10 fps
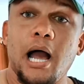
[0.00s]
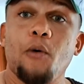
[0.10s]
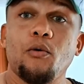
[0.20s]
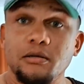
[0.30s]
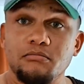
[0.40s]
I
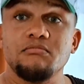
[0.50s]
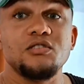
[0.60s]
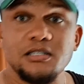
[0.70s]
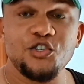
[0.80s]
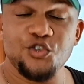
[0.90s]
want to
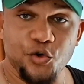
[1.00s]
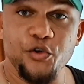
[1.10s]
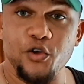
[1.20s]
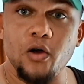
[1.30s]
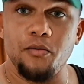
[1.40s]
show
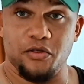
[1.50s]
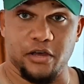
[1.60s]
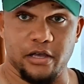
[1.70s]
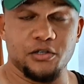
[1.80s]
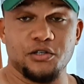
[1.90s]
you a couple of
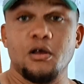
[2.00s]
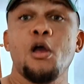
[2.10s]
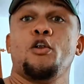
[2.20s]
things.